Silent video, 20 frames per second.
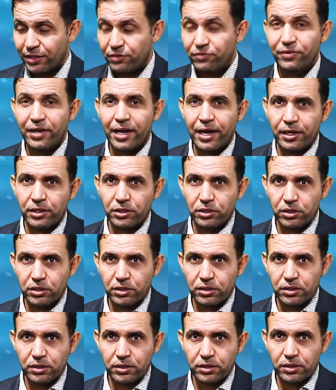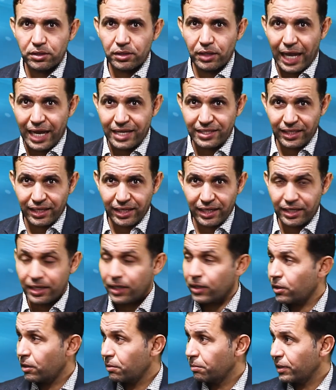advantage as a
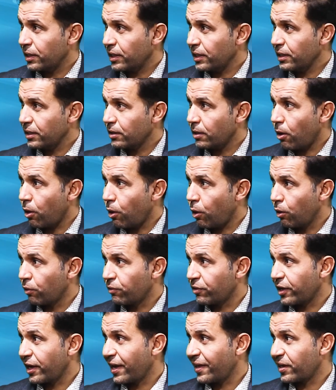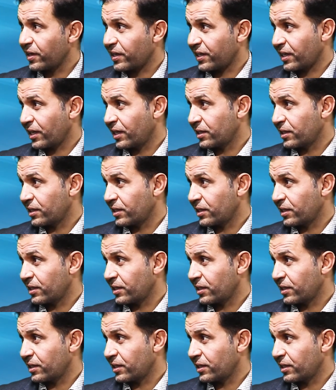Canadian company over other